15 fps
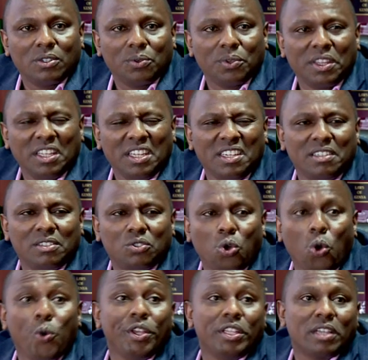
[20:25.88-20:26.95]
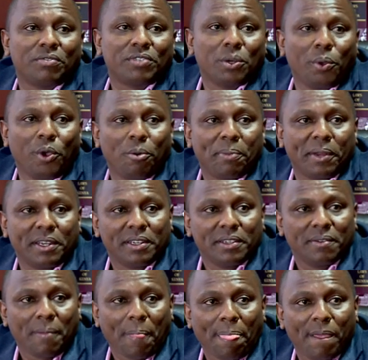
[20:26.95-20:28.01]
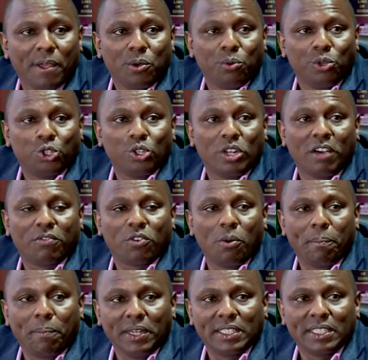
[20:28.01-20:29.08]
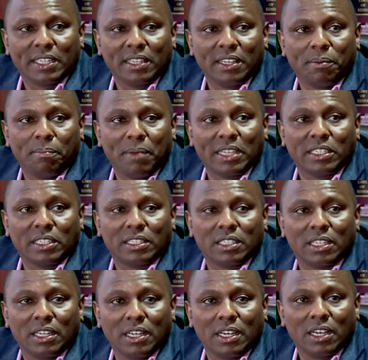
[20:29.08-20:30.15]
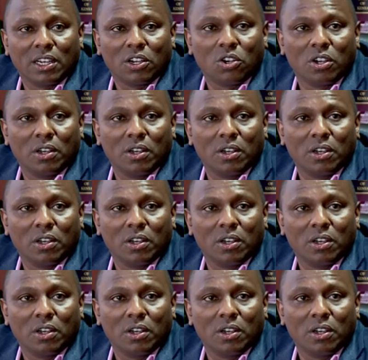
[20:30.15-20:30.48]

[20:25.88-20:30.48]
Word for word: within two weeks after we open, we should have completed the budget uh,